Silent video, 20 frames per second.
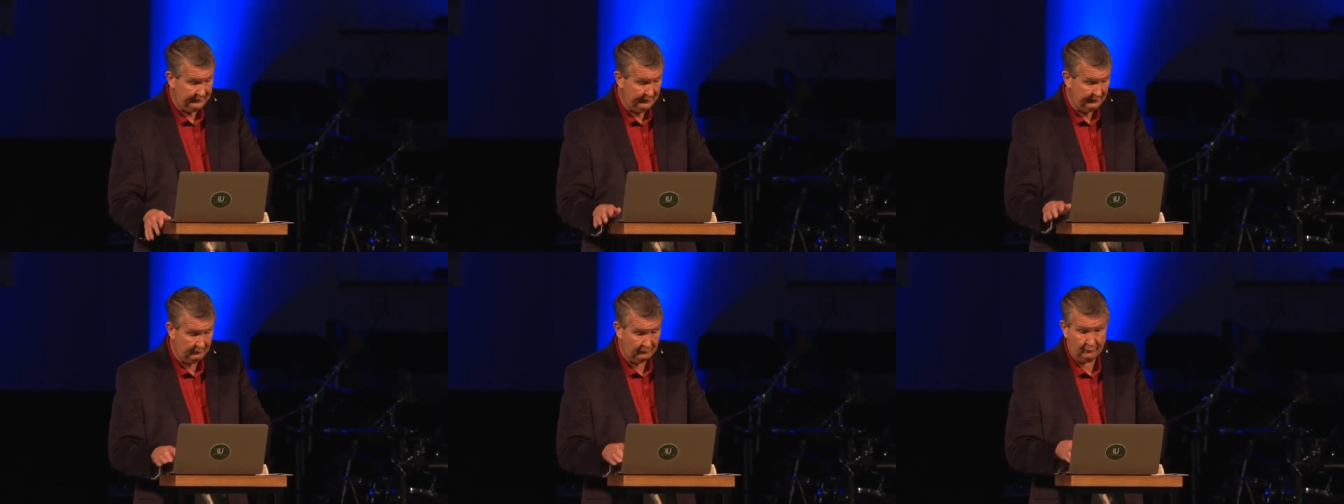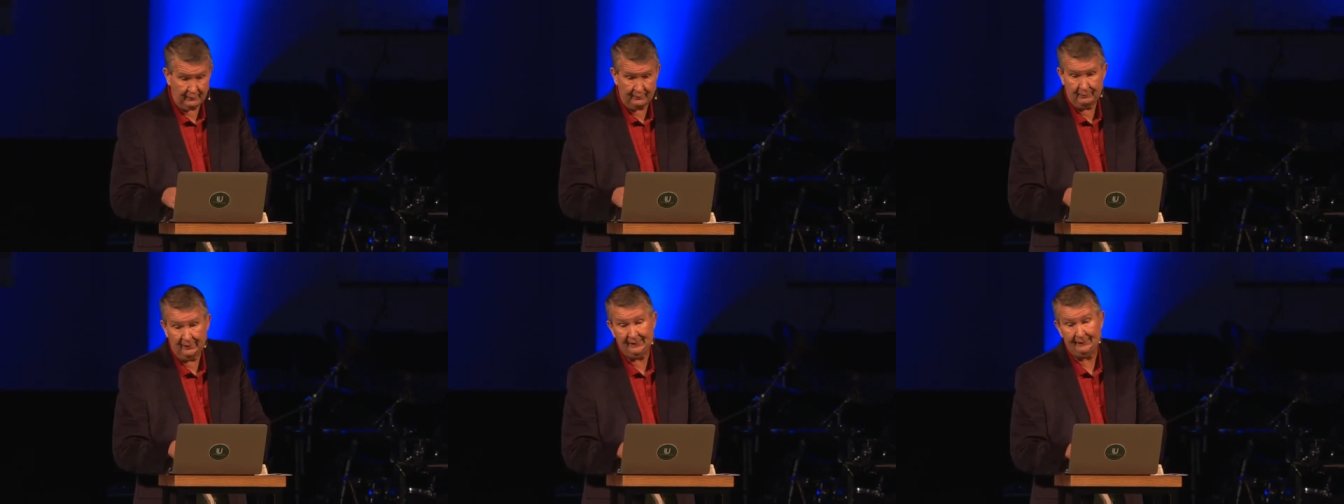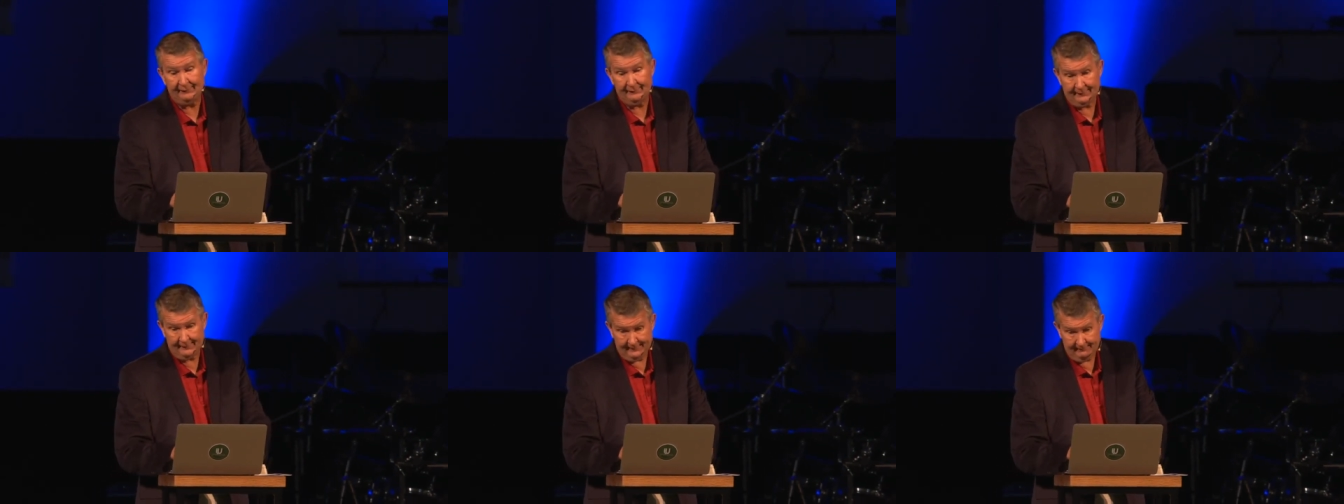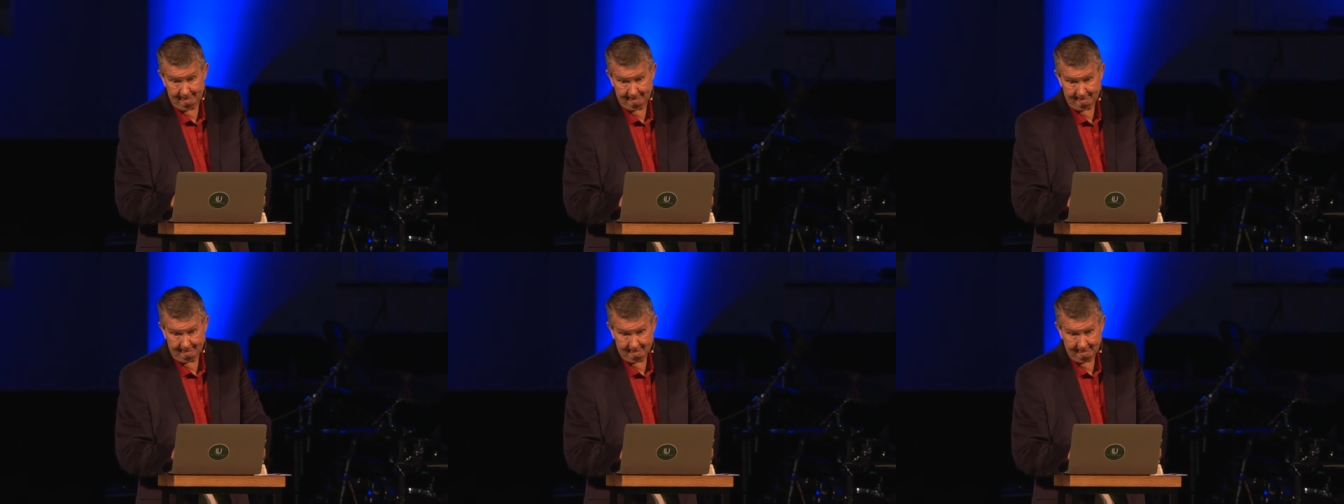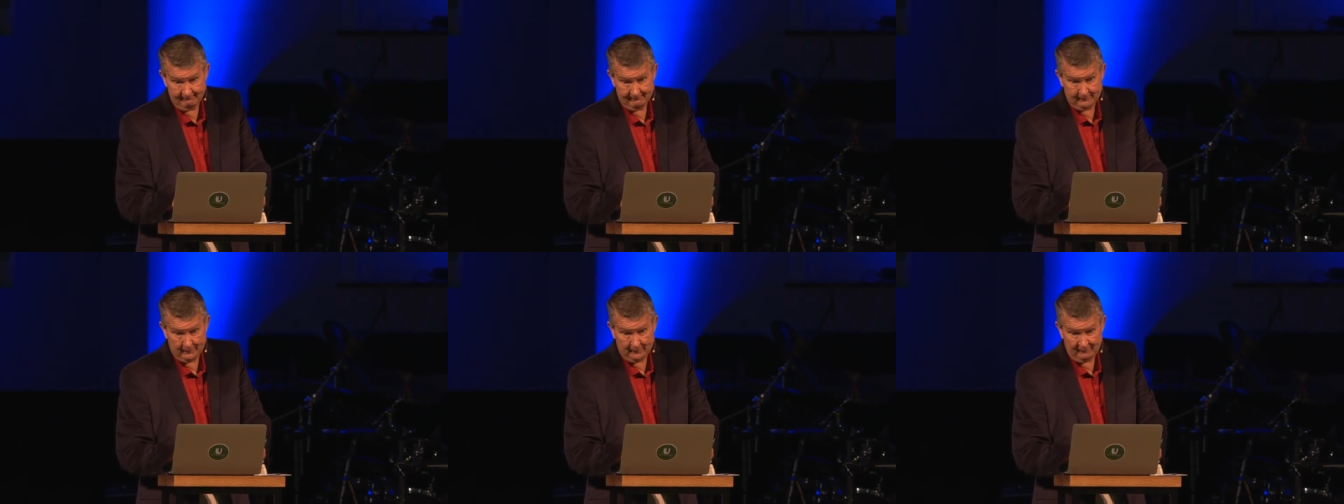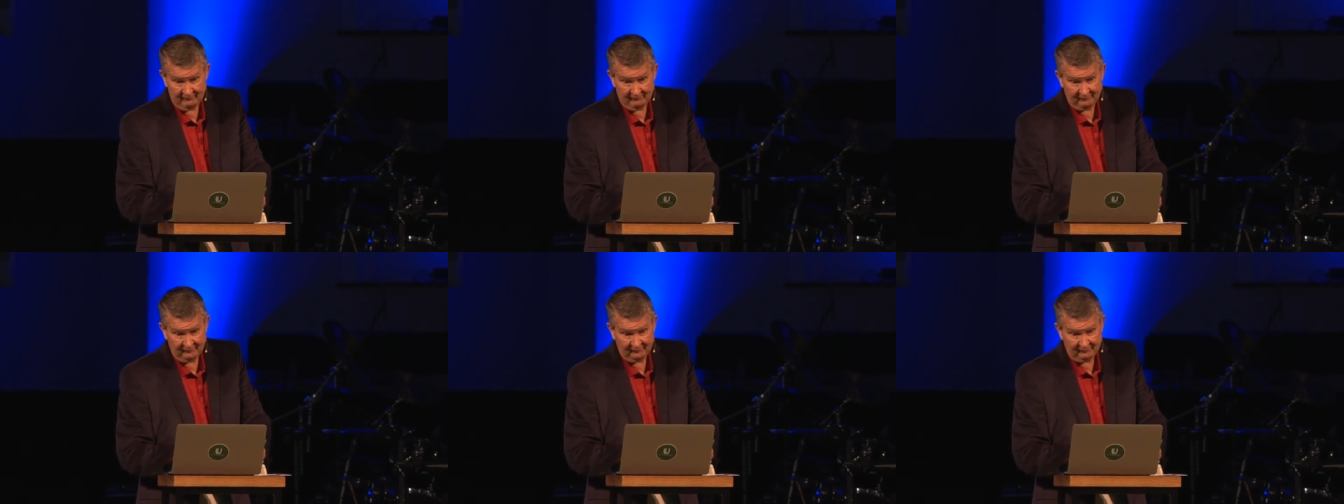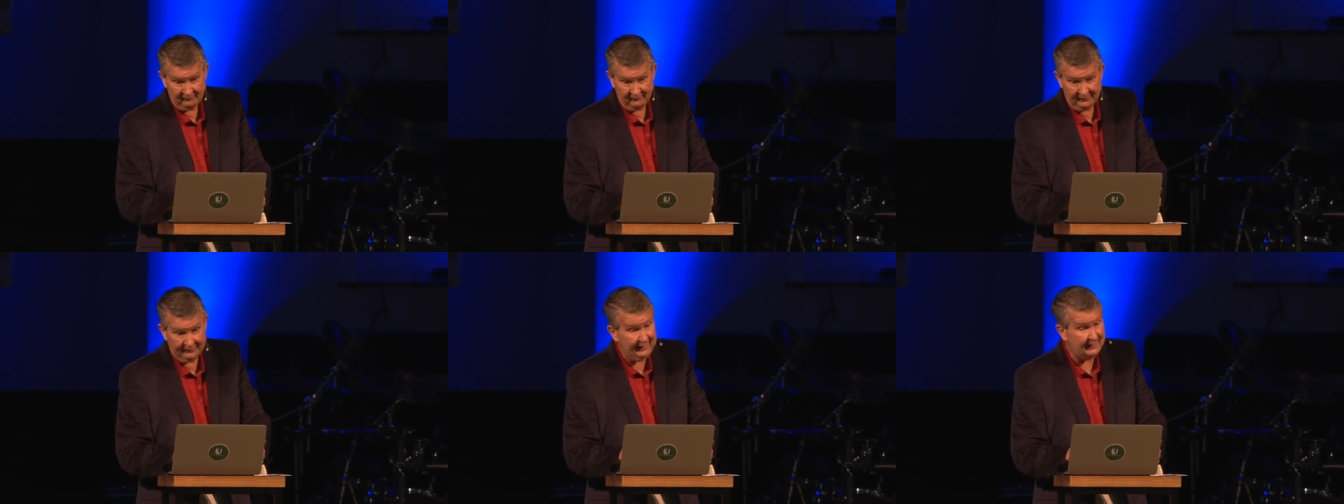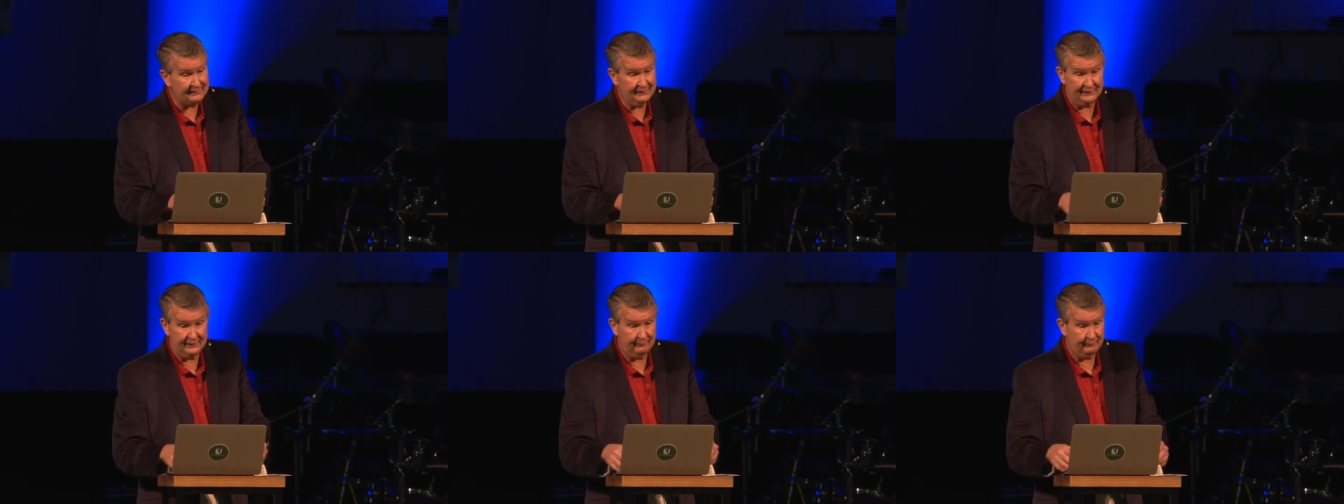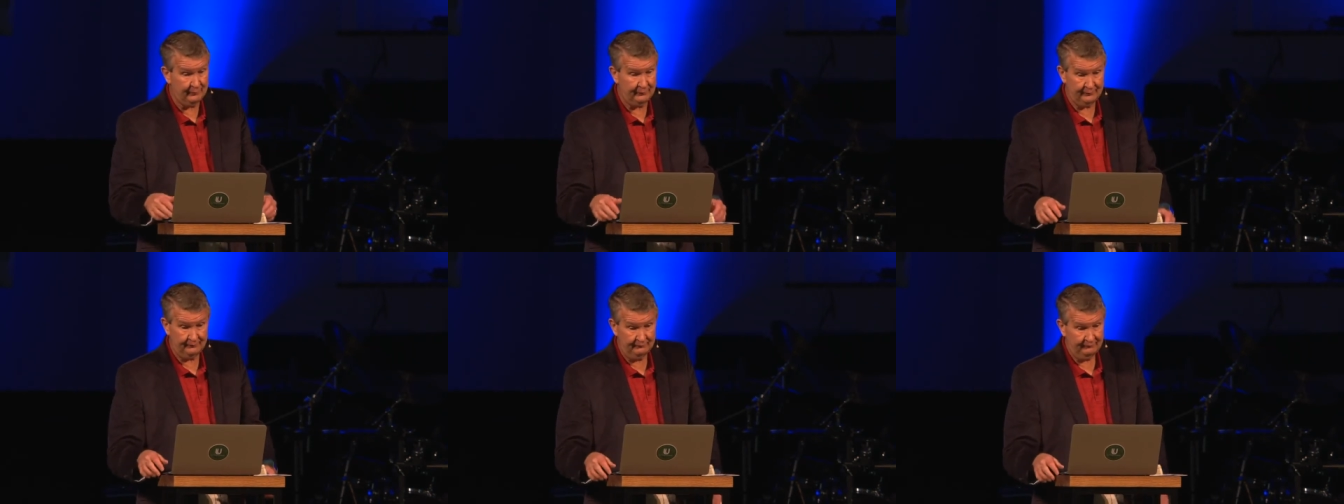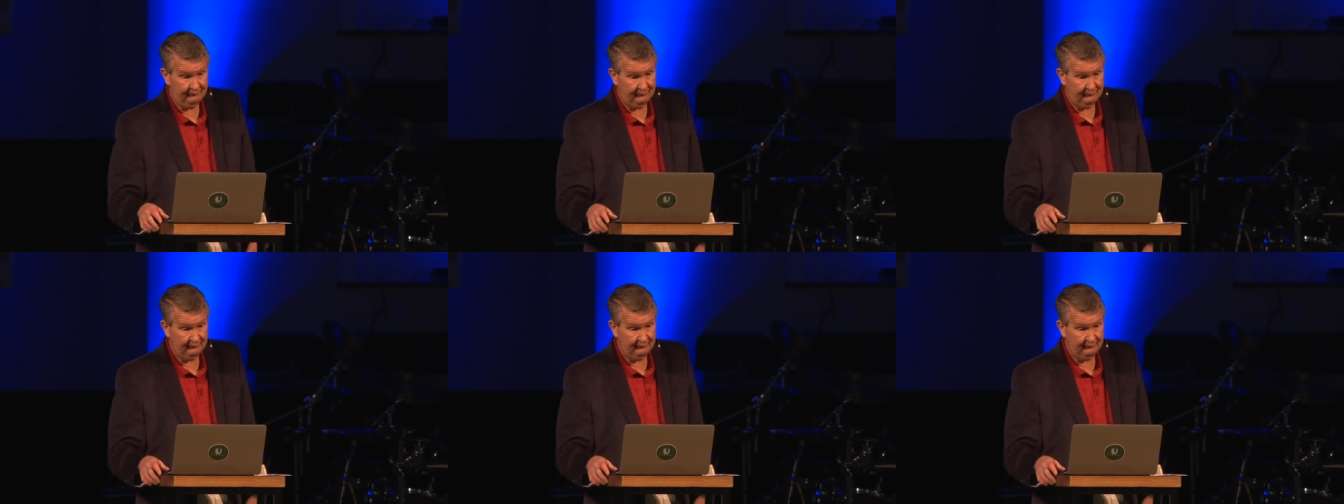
didn't repent. That simple.